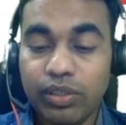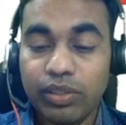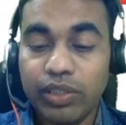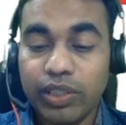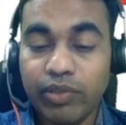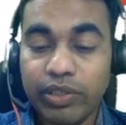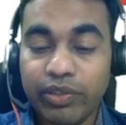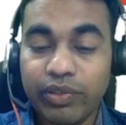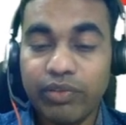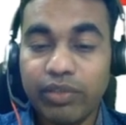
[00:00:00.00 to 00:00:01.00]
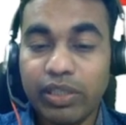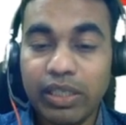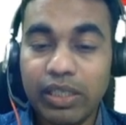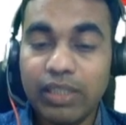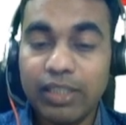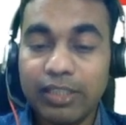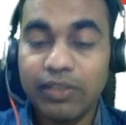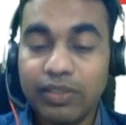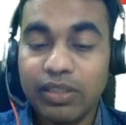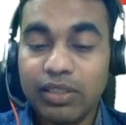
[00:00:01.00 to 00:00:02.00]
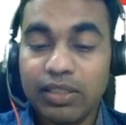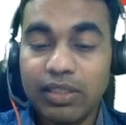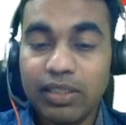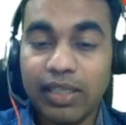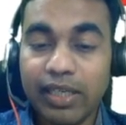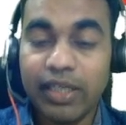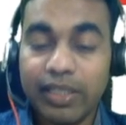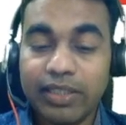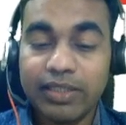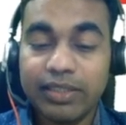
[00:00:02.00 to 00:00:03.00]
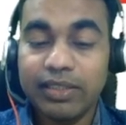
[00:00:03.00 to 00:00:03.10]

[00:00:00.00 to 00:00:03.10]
equal to null and